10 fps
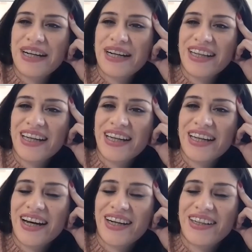what
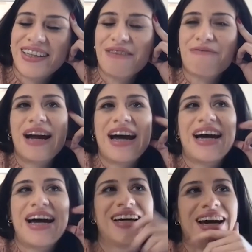he
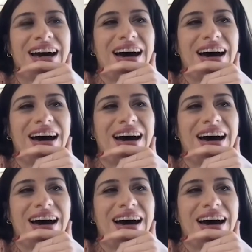read.